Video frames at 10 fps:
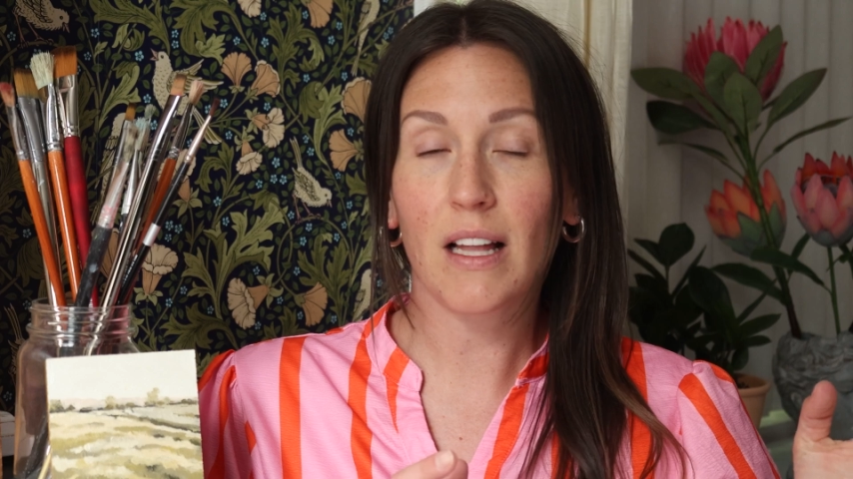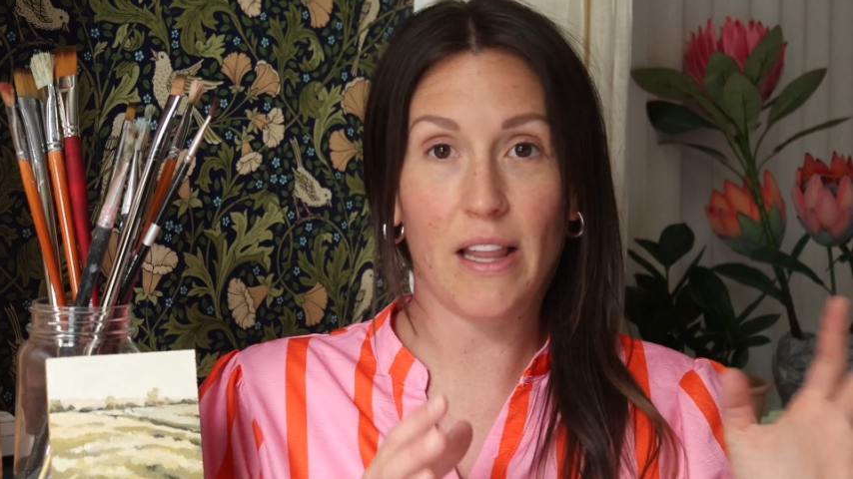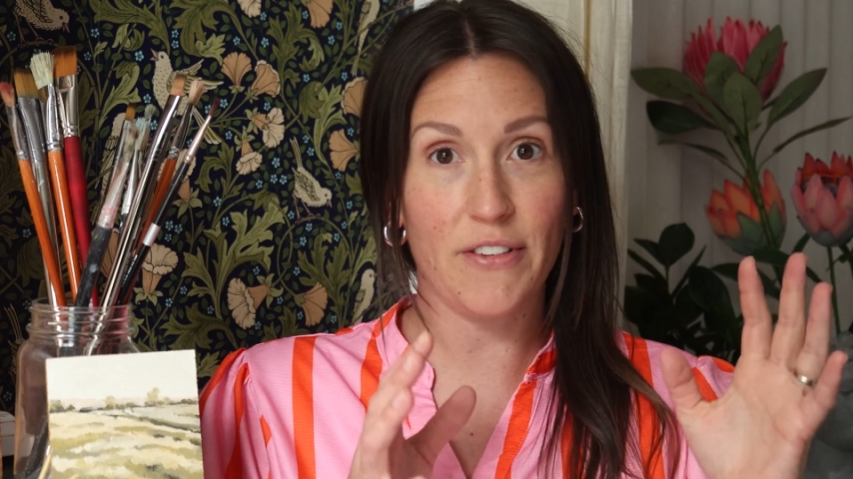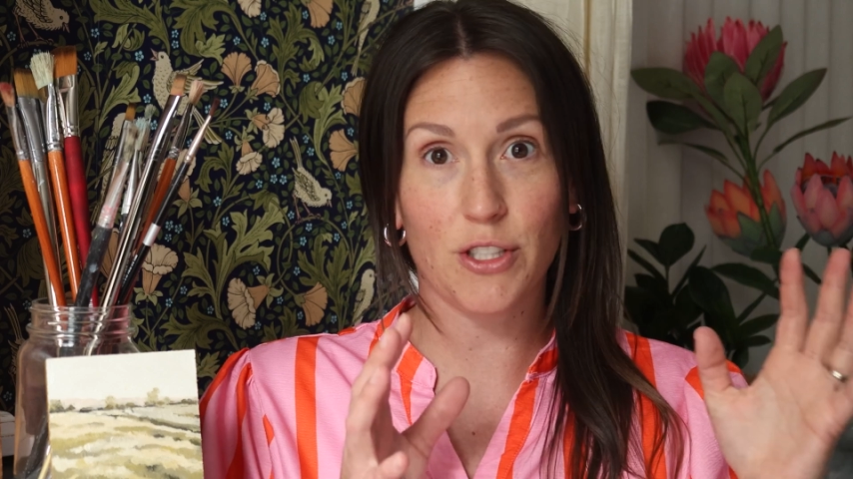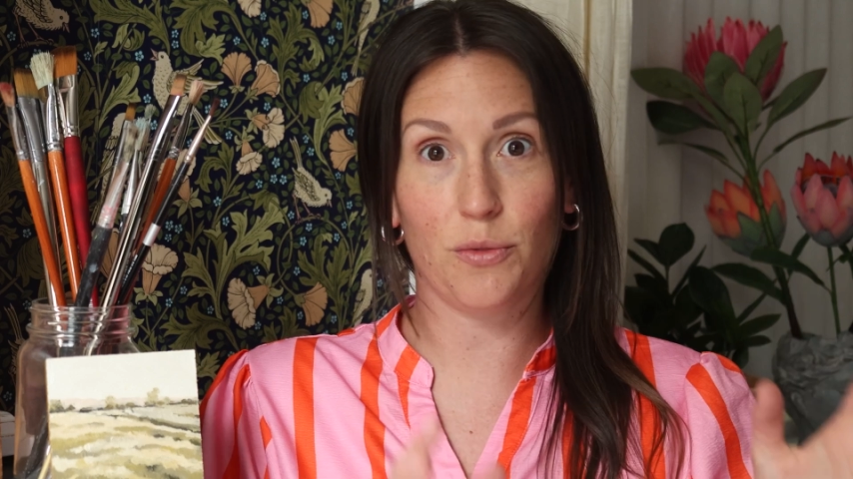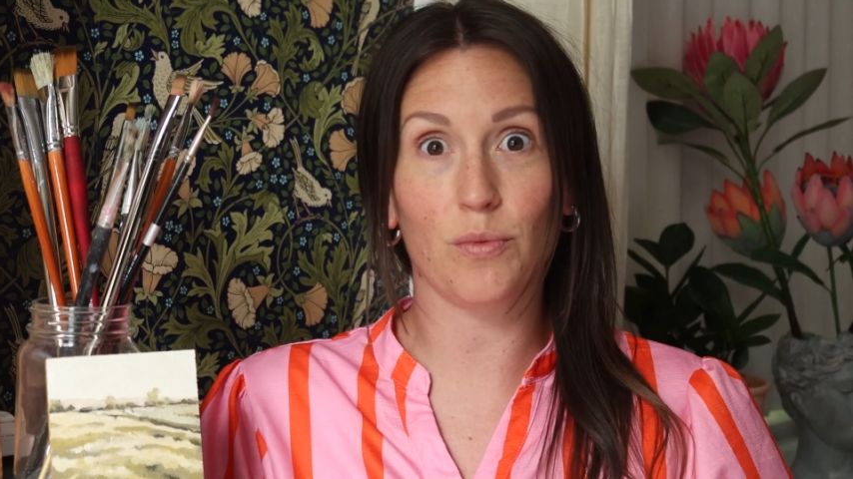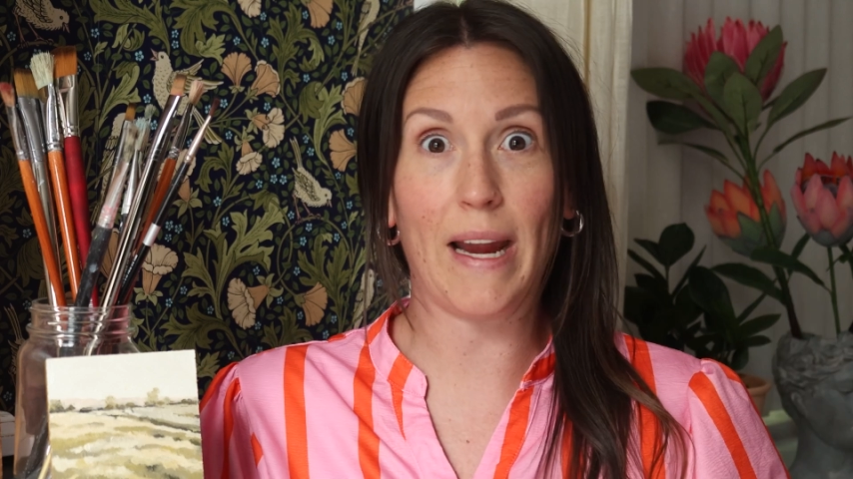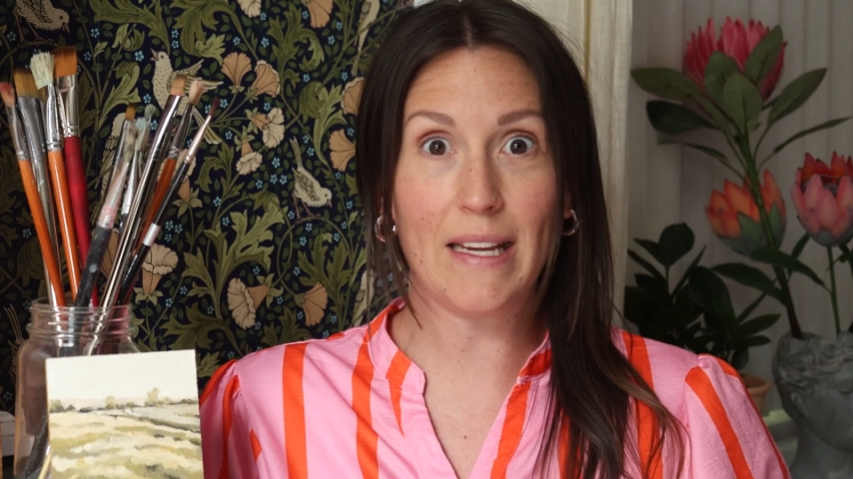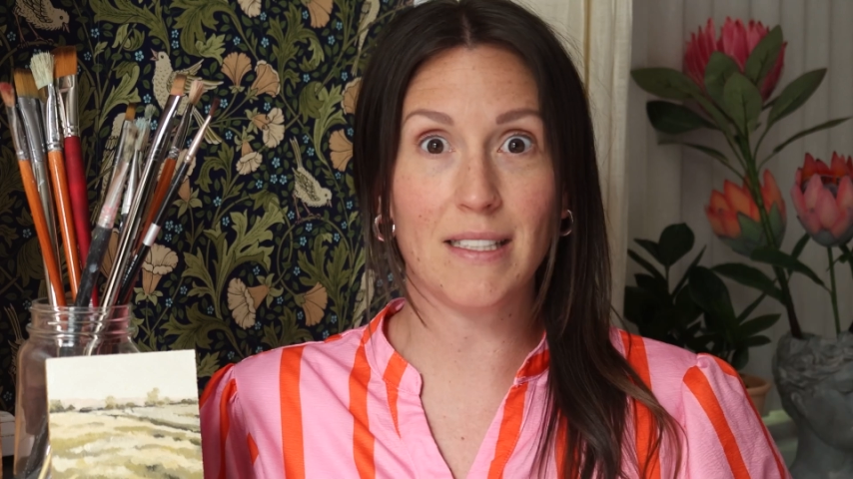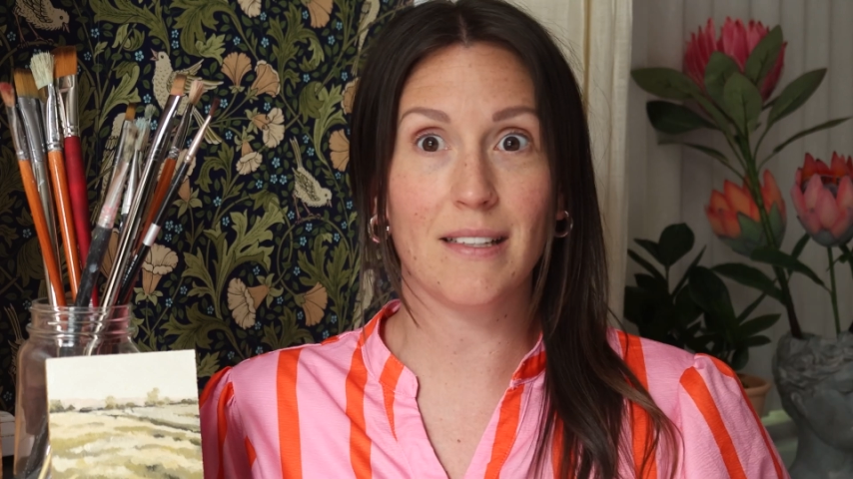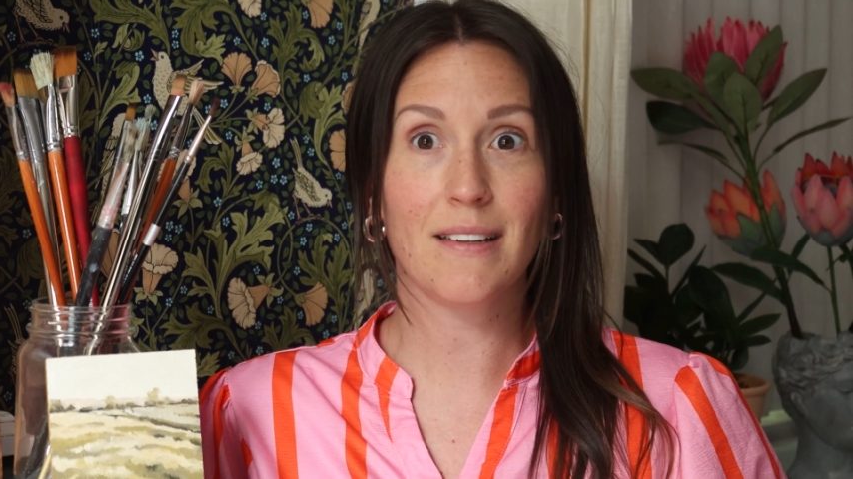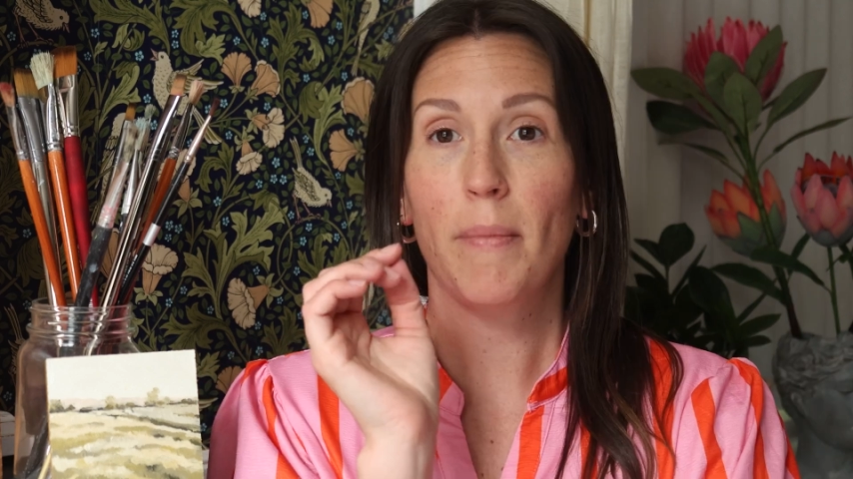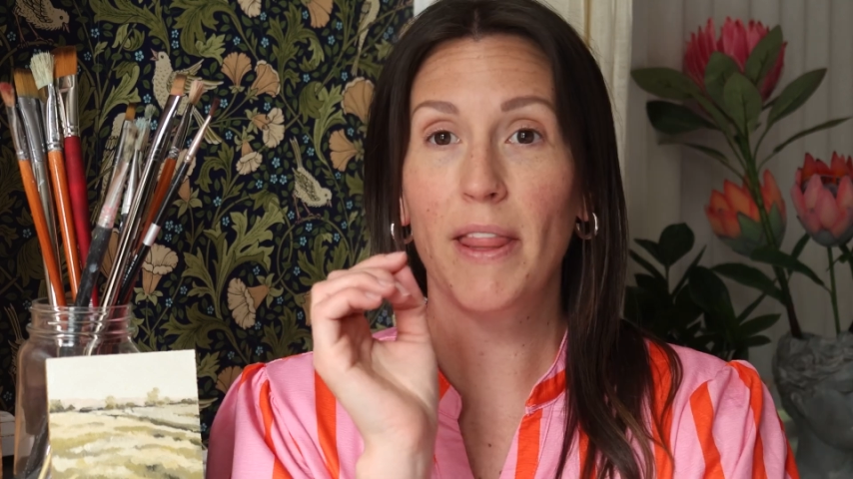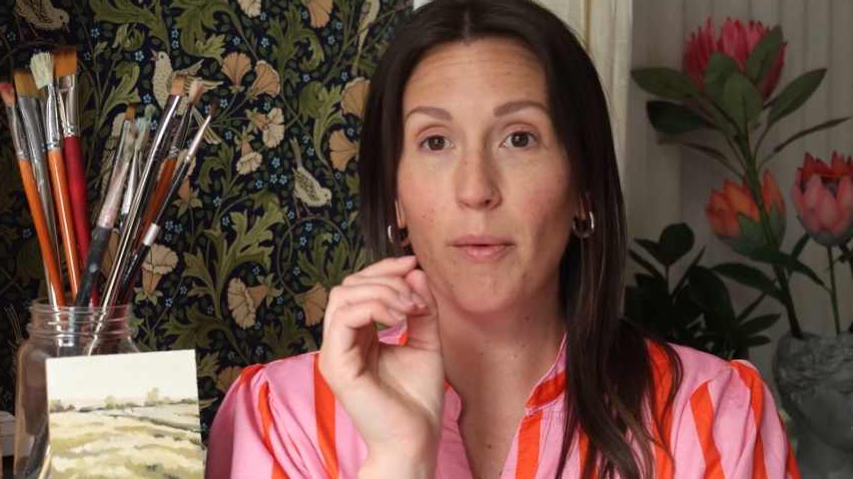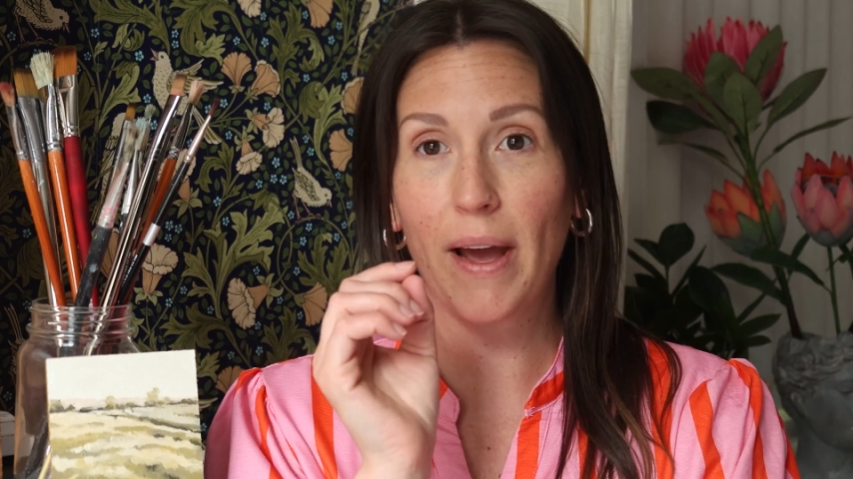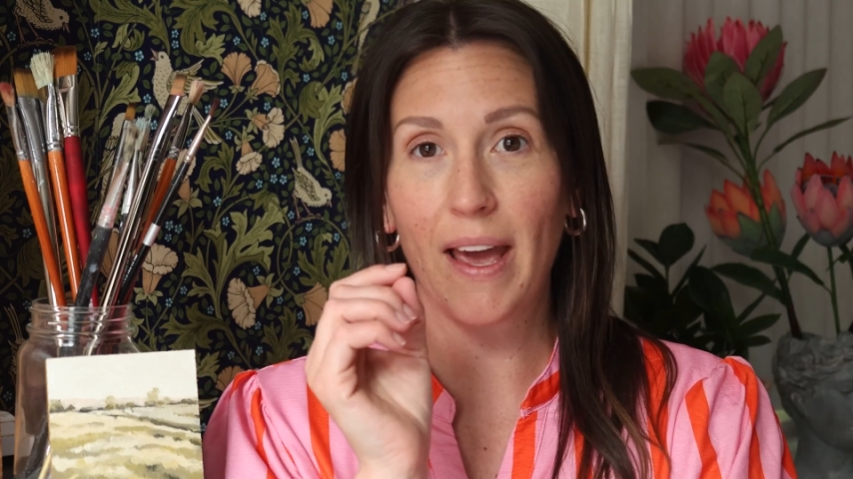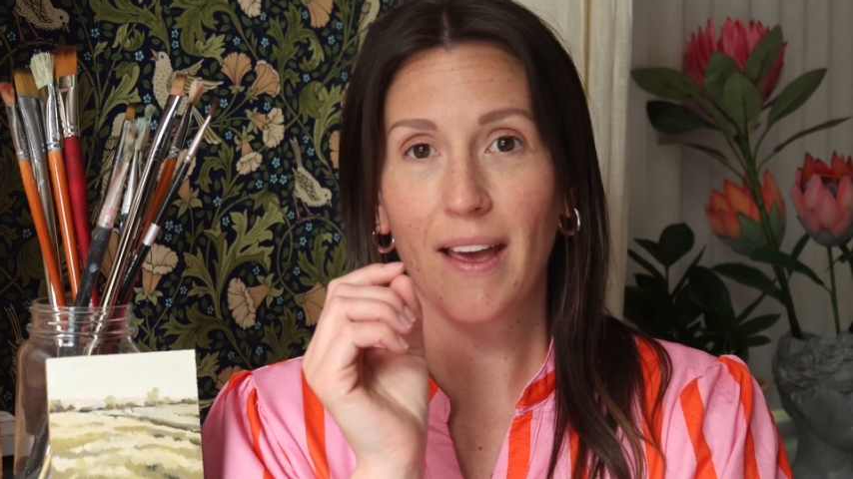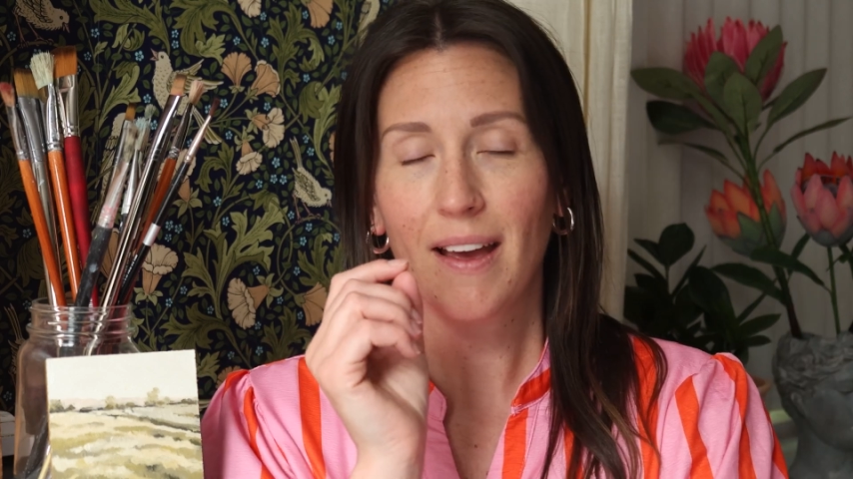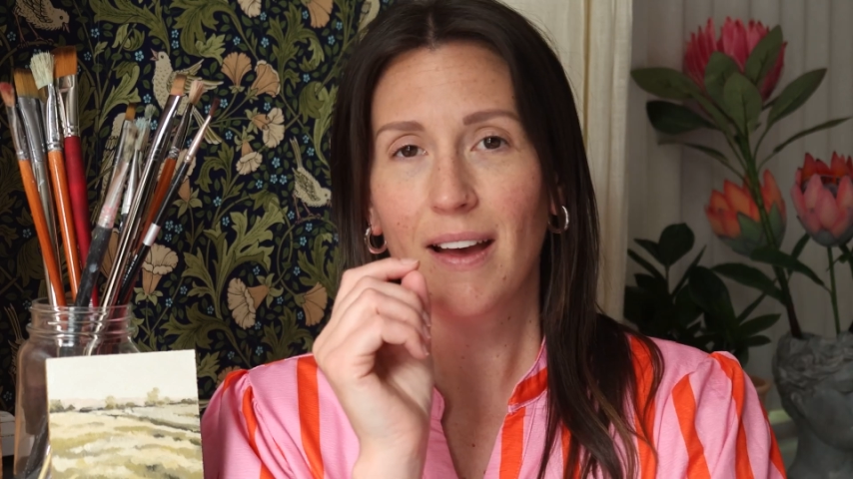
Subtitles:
11's great. By the way,